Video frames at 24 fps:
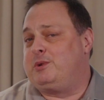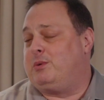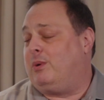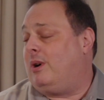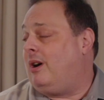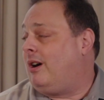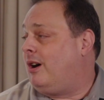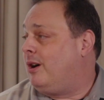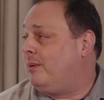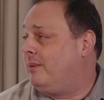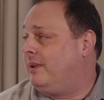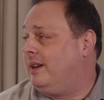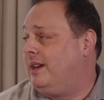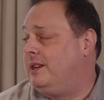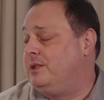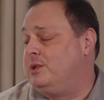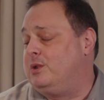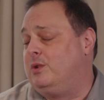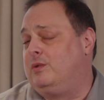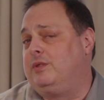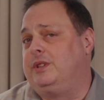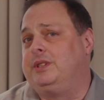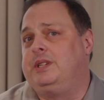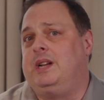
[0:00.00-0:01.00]
will harmonize
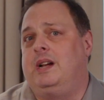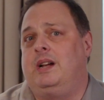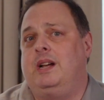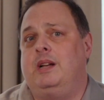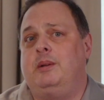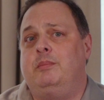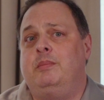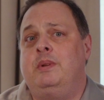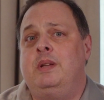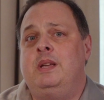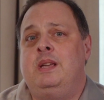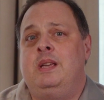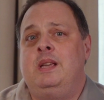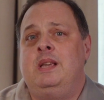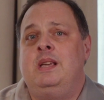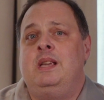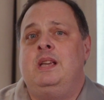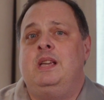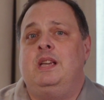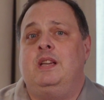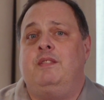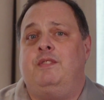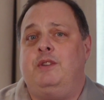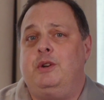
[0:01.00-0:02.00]
over
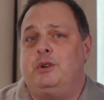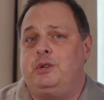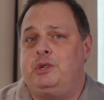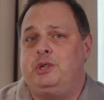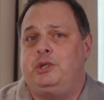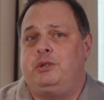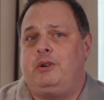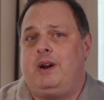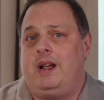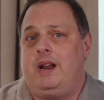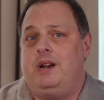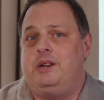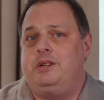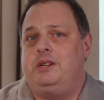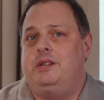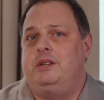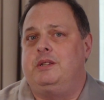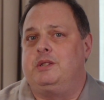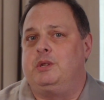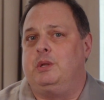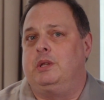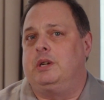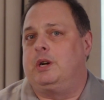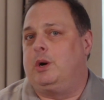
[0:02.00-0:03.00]
time, if your strategy
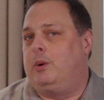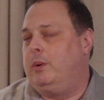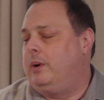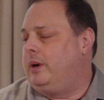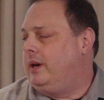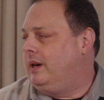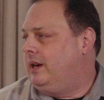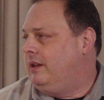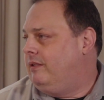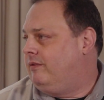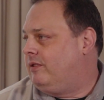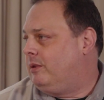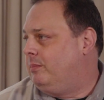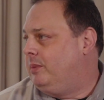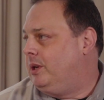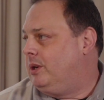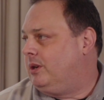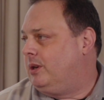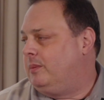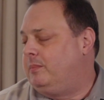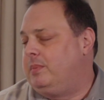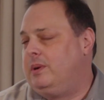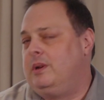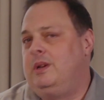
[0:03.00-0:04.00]
is liquidity from
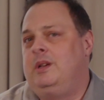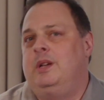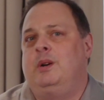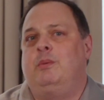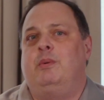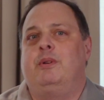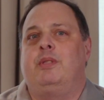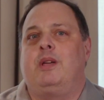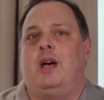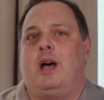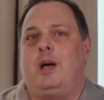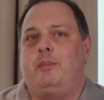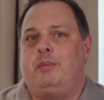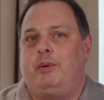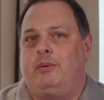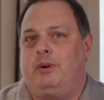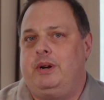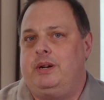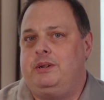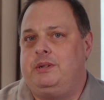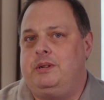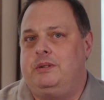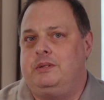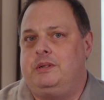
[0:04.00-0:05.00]
Europe with
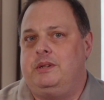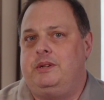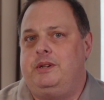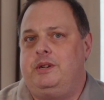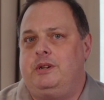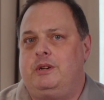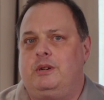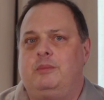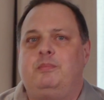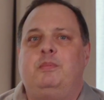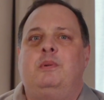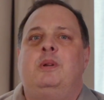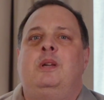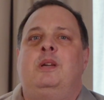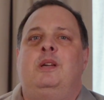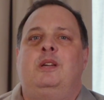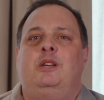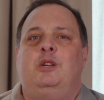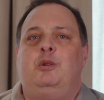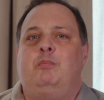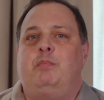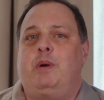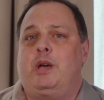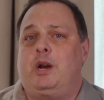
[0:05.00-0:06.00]
operations in Europe,
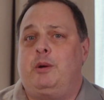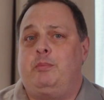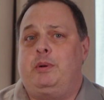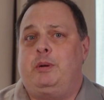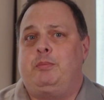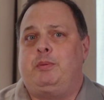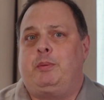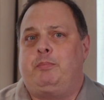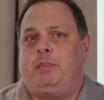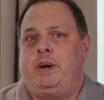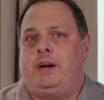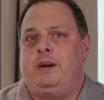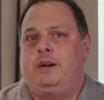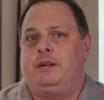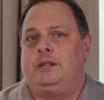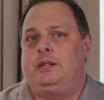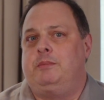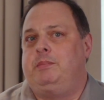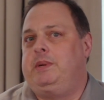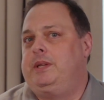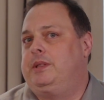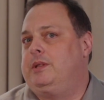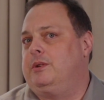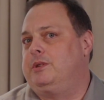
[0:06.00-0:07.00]
you better be prepared to
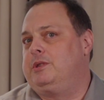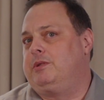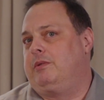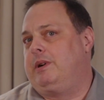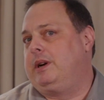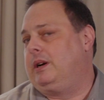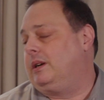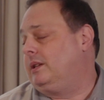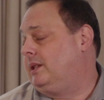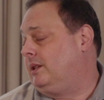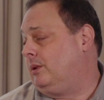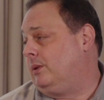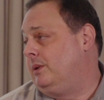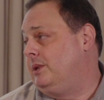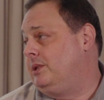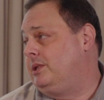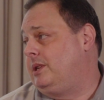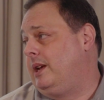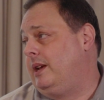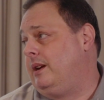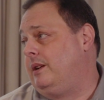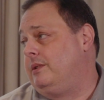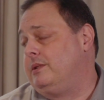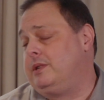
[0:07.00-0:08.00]
meet those regulatory
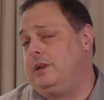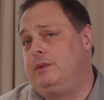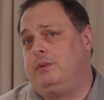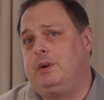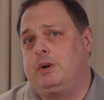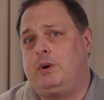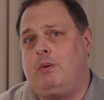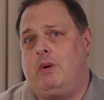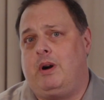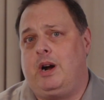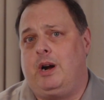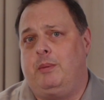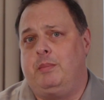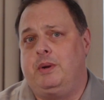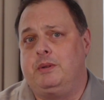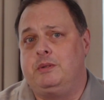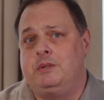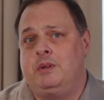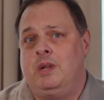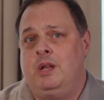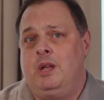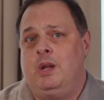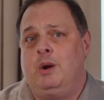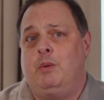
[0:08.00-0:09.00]
standards and
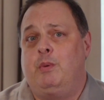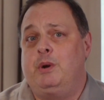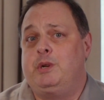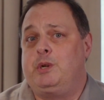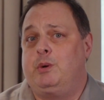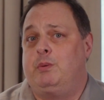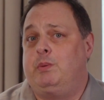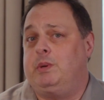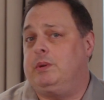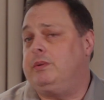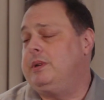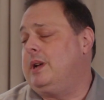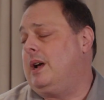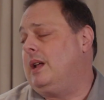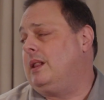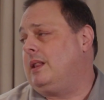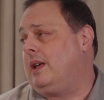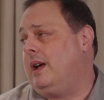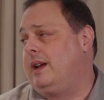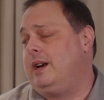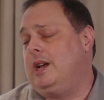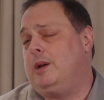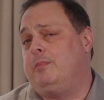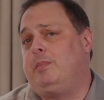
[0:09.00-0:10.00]
requirements, which will not
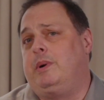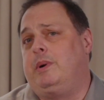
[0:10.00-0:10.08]
line up